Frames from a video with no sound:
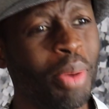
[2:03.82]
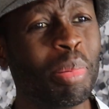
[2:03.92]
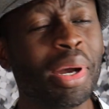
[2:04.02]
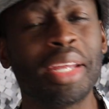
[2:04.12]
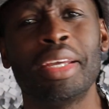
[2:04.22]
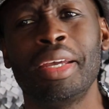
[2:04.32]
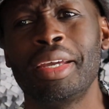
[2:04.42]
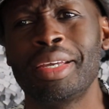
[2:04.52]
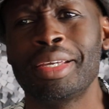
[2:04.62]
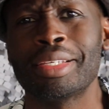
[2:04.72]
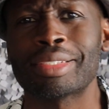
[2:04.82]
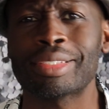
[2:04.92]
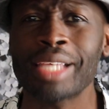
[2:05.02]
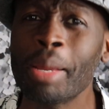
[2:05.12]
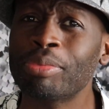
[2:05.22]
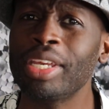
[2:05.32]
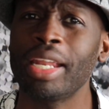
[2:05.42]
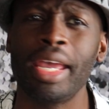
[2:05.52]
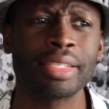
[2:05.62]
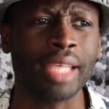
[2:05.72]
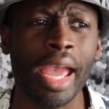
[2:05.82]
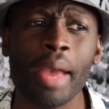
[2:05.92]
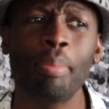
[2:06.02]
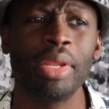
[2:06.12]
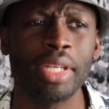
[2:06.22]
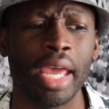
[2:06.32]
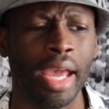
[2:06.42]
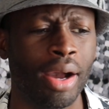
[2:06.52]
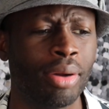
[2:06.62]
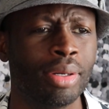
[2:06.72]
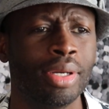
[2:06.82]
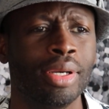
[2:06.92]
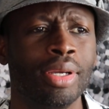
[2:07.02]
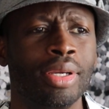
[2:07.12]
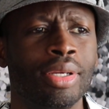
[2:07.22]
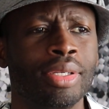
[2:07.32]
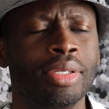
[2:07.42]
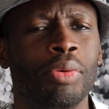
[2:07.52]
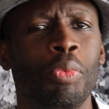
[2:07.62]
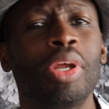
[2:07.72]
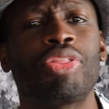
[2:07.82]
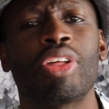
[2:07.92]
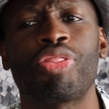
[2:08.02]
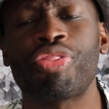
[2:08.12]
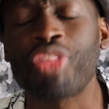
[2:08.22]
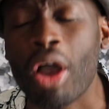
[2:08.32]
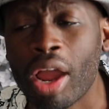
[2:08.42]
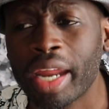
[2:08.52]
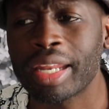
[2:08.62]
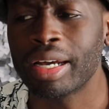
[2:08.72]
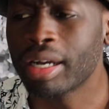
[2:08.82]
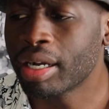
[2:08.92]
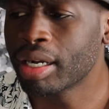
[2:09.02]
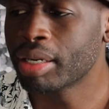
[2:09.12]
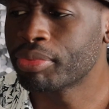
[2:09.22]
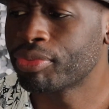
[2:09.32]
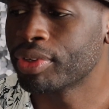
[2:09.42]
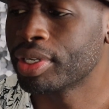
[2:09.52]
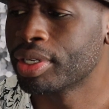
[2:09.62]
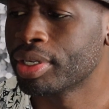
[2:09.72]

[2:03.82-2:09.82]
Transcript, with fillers: But something has happened now with the thought of